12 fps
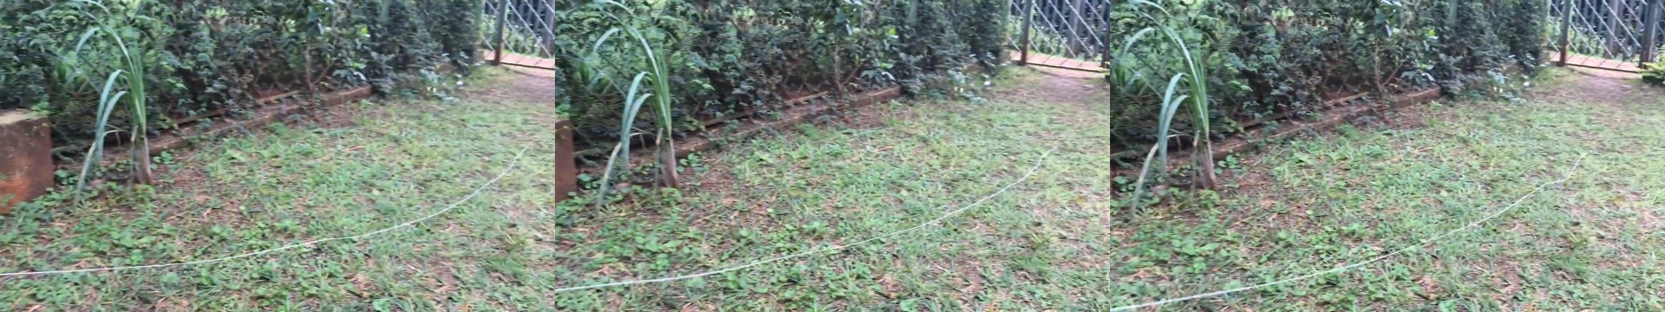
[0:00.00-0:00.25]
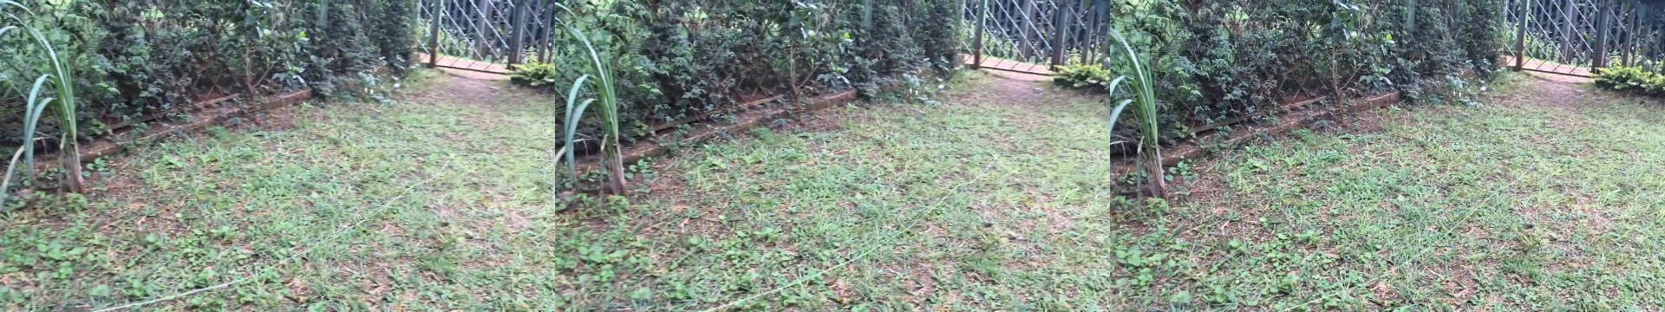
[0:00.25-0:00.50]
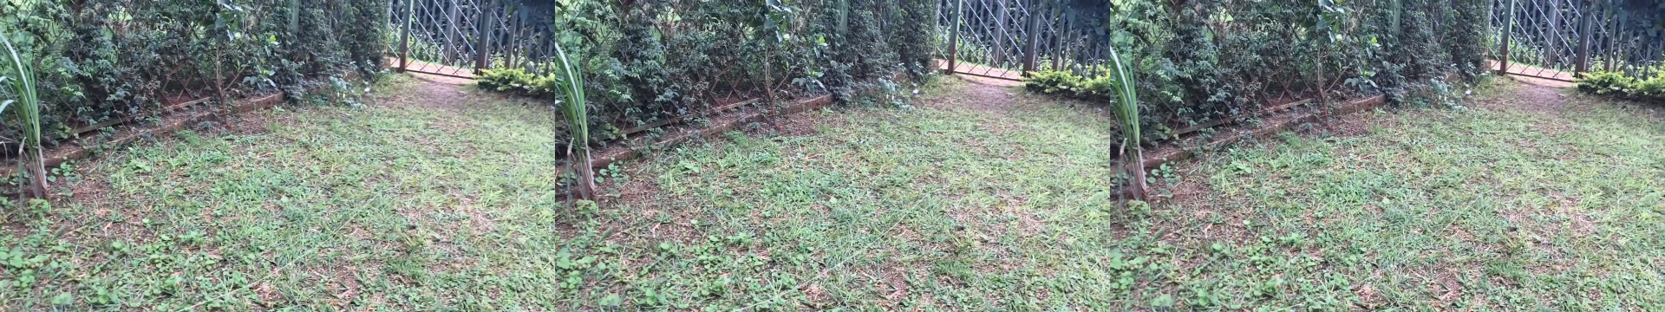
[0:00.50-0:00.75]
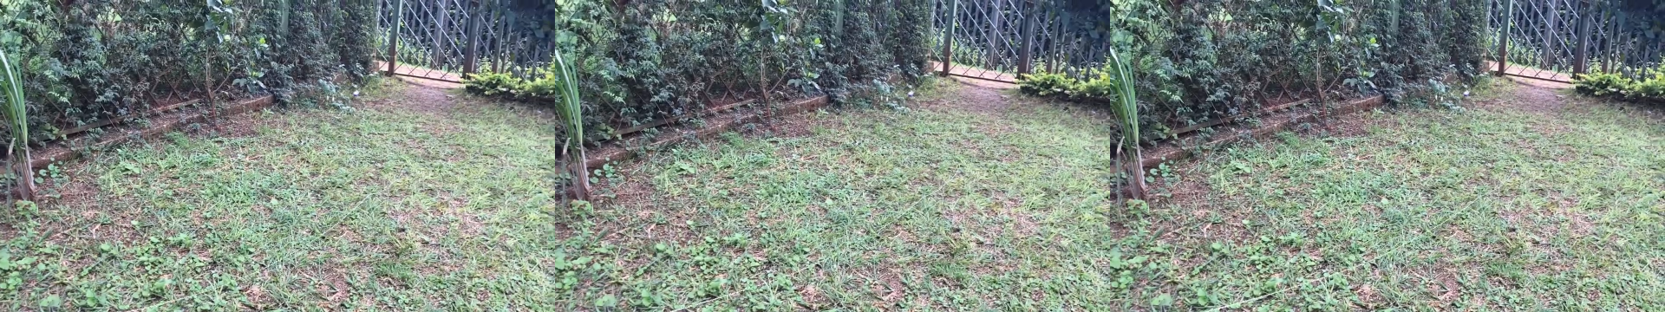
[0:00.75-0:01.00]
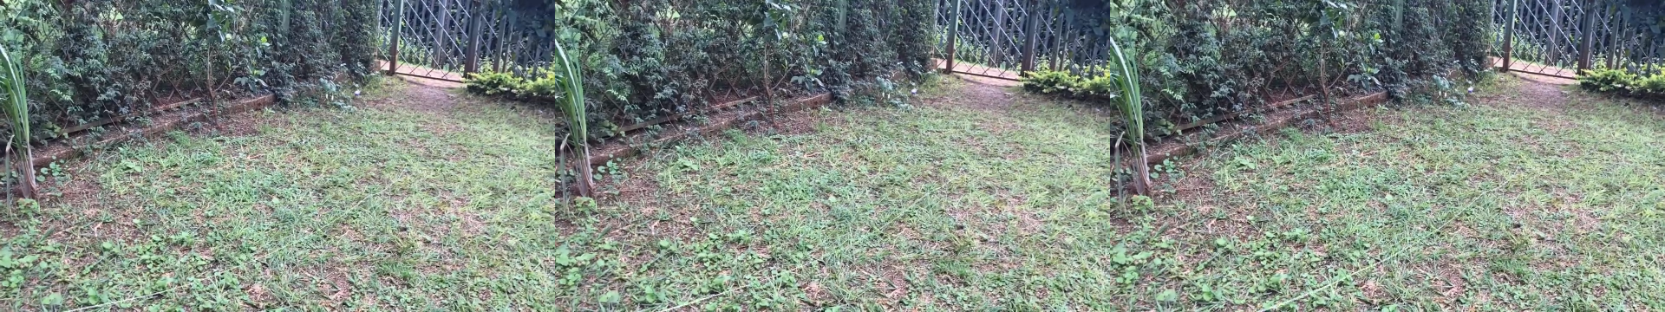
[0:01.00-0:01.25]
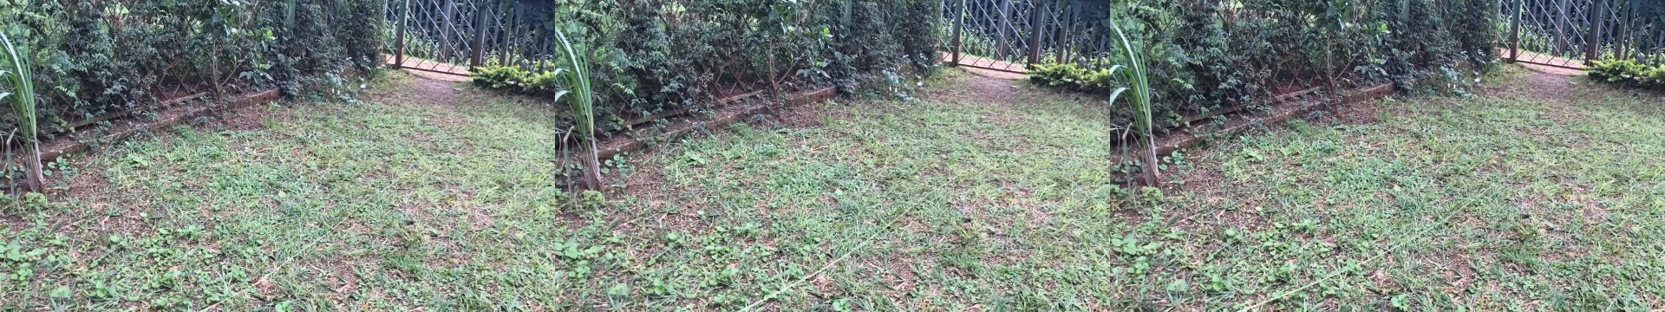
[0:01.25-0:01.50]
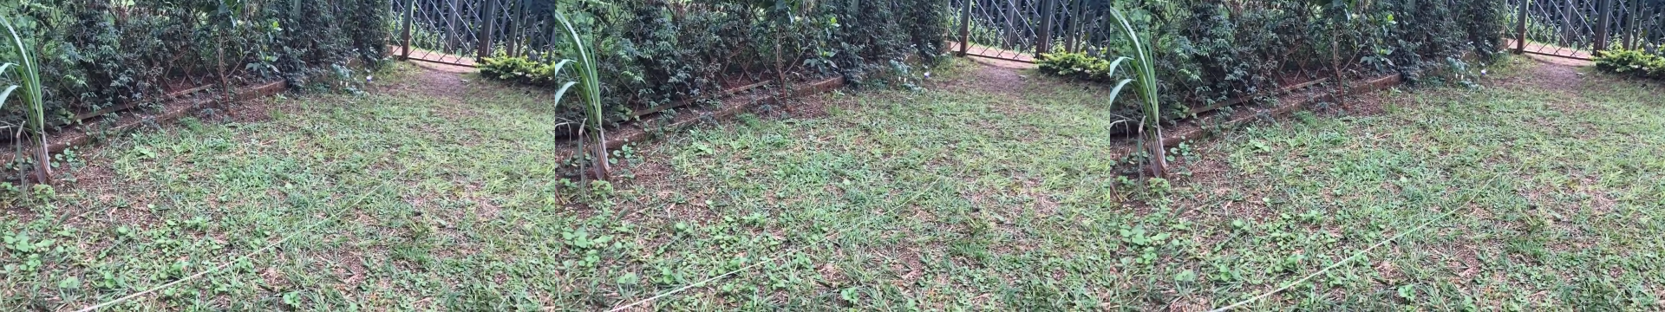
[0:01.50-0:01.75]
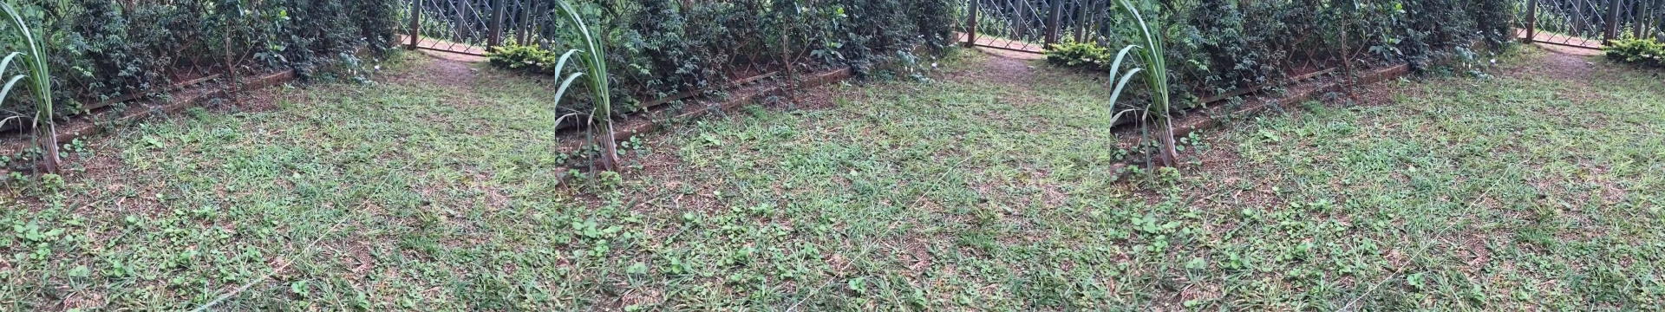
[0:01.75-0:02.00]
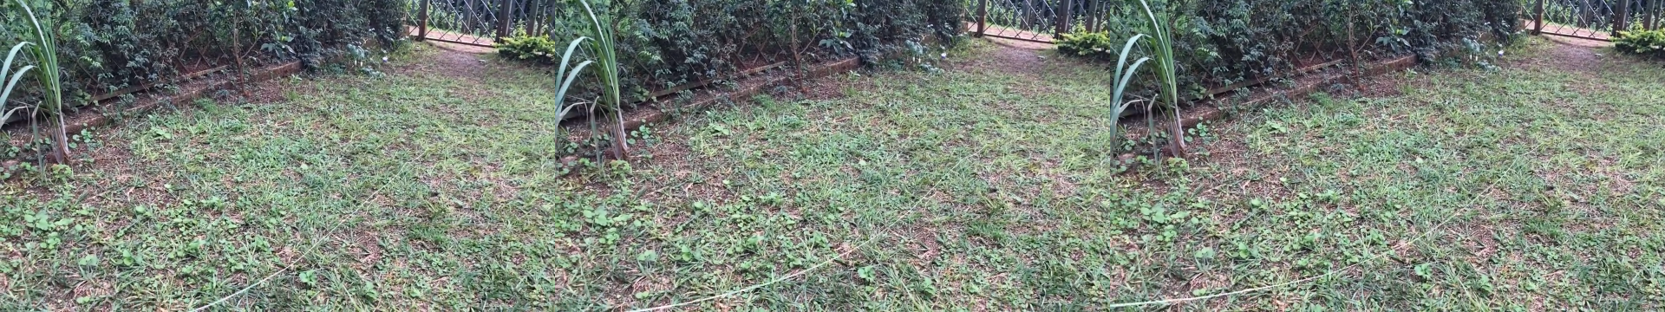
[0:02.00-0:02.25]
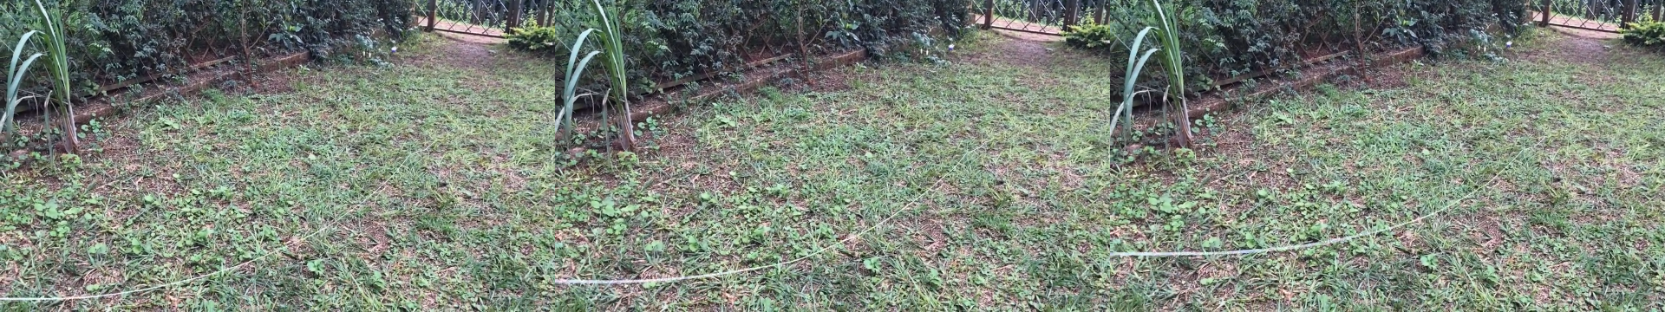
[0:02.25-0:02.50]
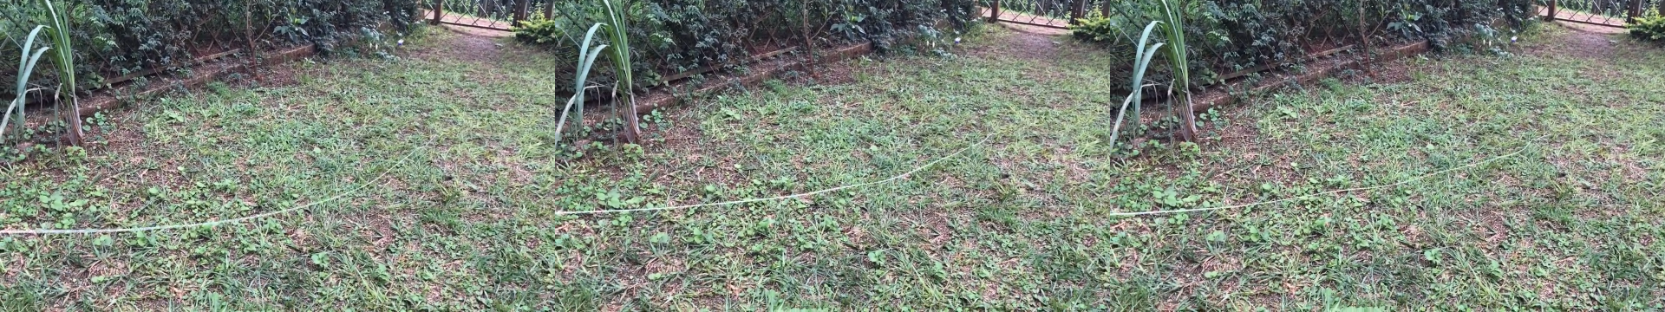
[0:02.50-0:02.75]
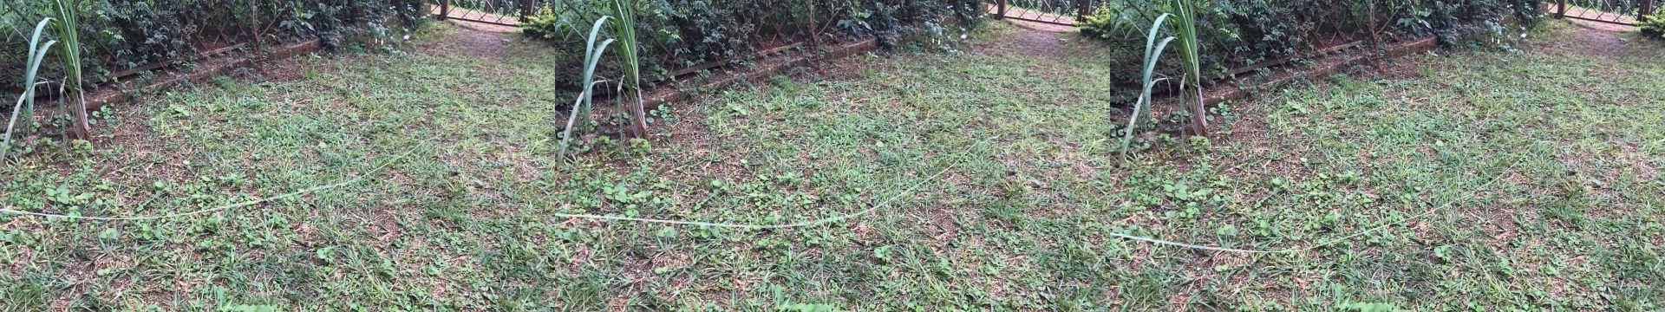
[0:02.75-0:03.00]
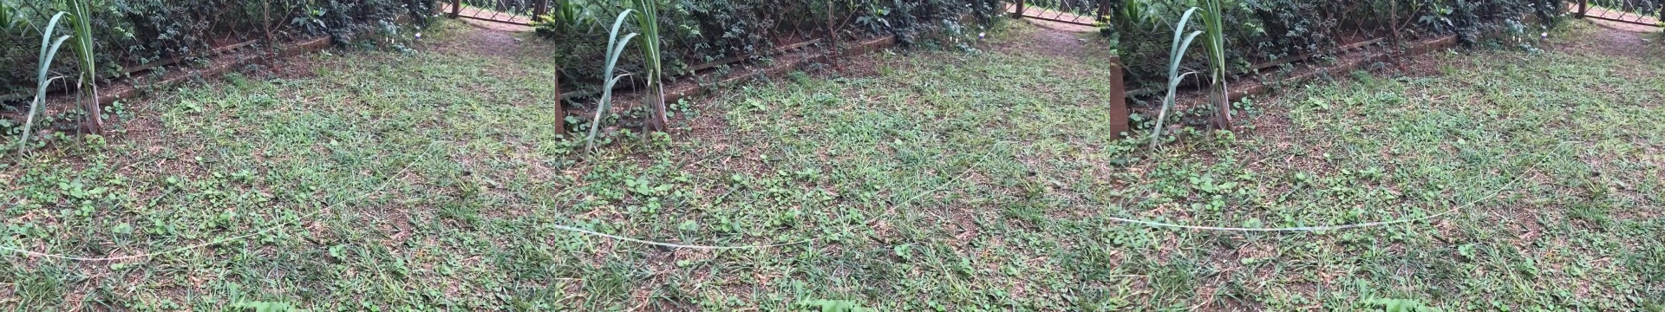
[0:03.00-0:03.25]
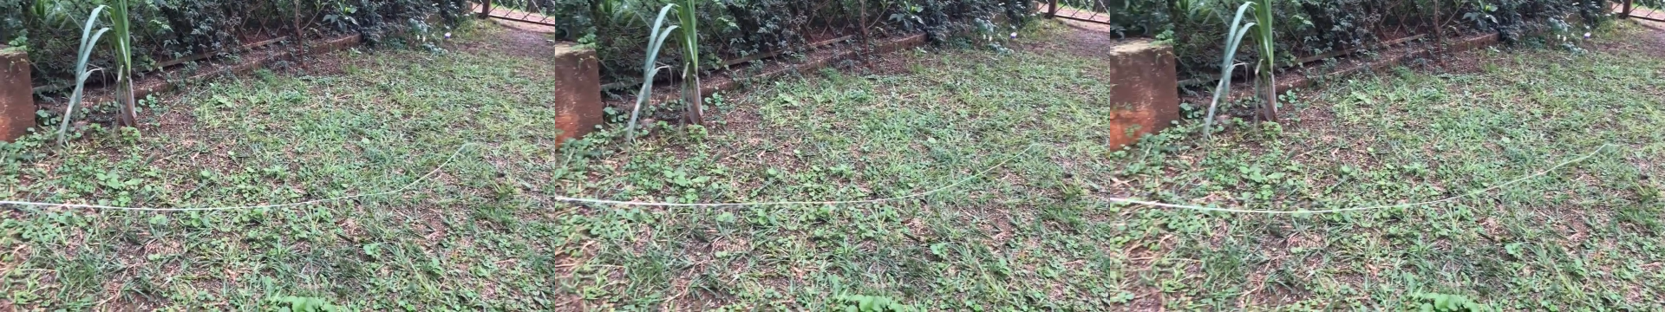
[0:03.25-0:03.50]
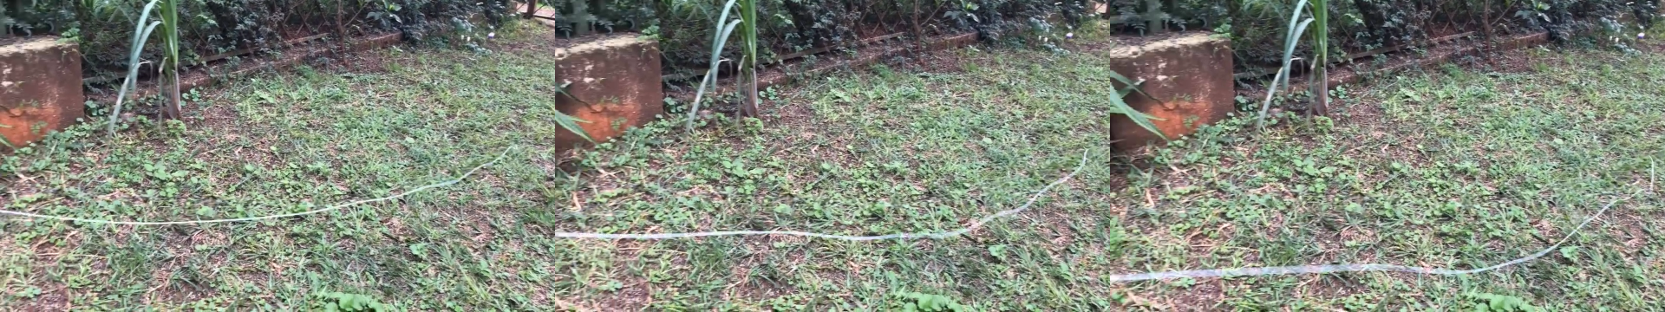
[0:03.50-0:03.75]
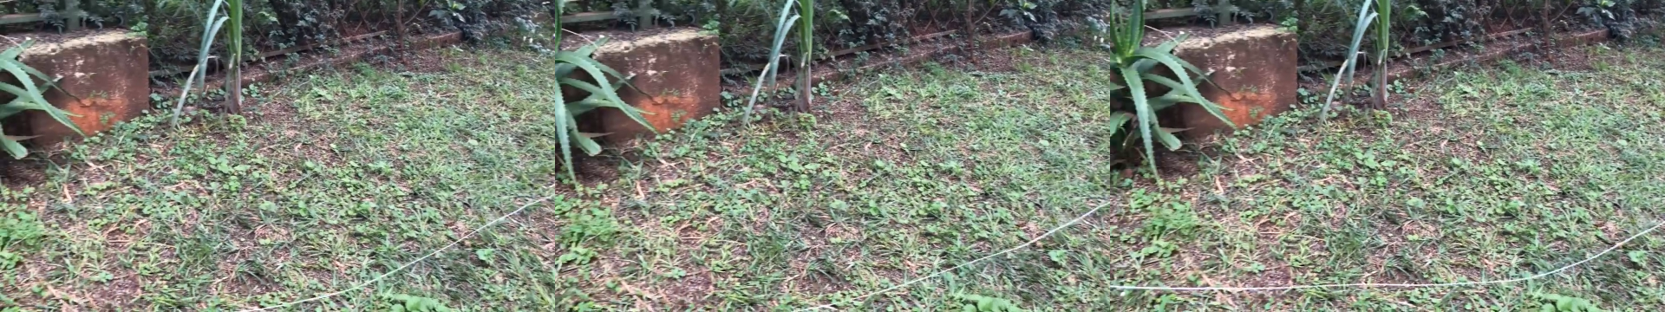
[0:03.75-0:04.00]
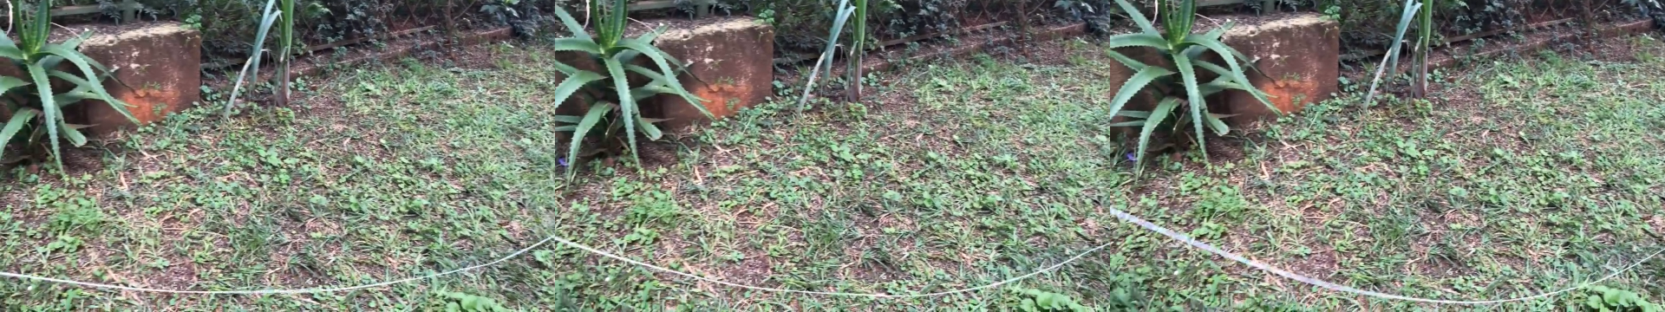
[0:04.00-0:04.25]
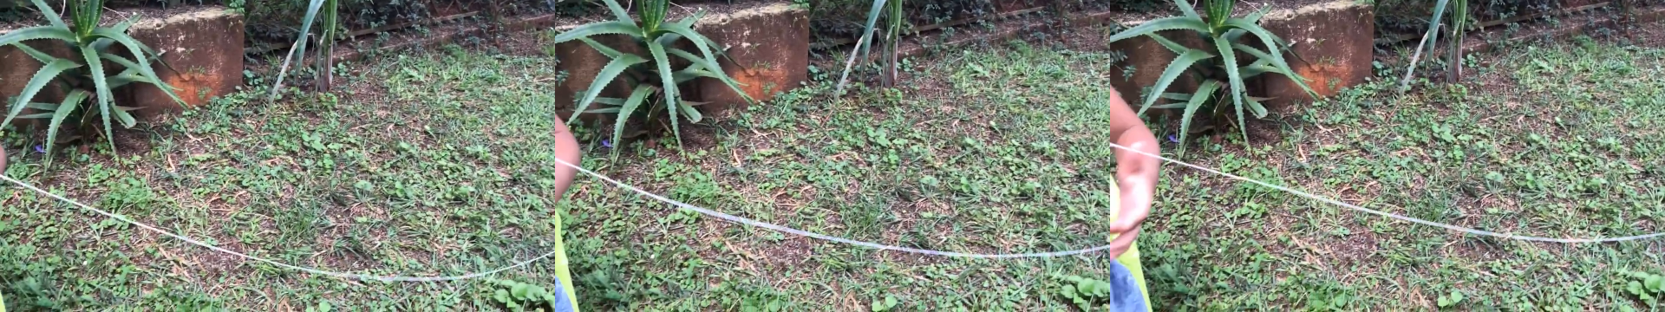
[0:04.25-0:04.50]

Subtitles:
(no speaker visible)